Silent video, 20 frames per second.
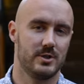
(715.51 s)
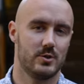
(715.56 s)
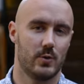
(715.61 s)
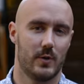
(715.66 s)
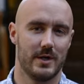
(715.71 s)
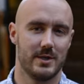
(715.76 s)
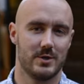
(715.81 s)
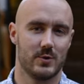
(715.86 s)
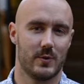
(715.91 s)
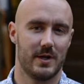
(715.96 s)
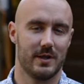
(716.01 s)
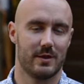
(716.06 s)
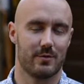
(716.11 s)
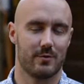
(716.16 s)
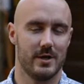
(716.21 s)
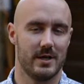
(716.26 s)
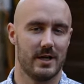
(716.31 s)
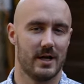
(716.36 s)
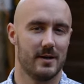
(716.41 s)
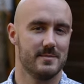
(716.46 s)
in twenty
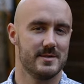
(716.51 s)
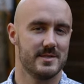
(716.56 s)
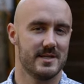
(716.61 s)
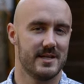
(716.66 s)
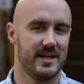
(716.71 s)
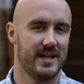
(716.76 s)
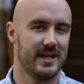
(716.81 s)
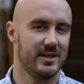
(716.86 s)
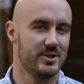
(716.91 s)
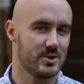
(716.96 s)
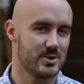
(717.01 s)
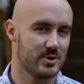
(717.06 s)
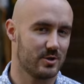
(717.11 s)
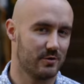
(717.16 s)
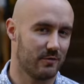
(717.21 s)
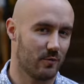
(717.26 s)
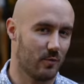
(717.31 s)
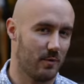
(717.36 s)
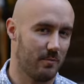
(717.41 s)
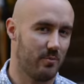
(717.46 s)
twenty-three comes in just
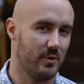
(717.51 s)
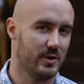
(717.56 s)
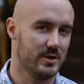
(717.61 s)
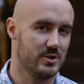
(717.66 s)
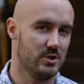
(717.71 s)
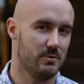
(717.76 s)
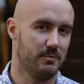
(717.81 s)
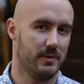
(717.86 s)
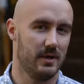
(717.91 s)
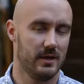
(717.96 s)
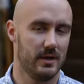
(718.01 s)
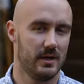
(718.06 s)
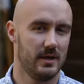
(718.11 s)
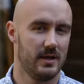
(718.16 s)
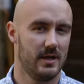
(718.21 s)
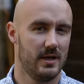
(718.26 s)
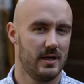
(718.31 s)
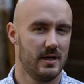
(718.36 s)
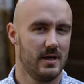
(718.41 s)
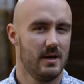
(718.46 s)
over one point two million,
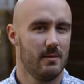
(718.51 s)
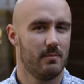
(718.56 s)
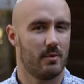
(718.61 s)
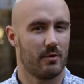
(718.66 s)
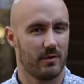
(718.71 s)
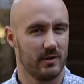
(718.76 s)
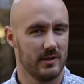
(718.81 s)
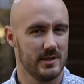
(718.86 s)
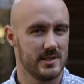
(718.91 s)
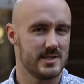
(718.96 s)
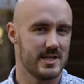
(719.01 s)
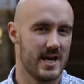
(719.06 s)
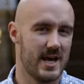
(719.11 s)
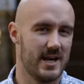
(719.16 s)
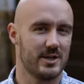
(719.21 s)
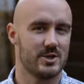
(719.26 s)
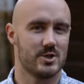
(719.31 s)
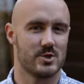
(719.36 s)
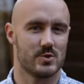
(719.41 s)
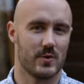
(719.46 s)
but really
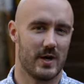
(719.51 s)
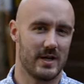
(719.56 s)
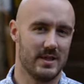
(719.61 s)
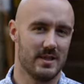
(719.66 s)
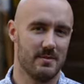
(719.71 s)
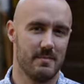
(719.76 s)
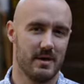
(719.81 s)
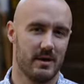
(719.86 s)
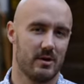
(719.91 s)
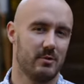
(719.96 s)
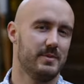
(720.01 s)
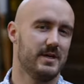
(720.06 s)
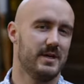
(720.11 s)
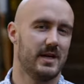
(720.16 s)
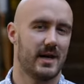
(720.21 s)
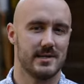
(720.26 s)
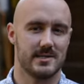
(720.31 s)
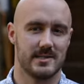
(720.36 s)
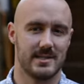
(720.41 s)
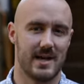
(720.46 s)
Saanich is right in the middle
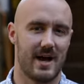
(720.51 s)
because of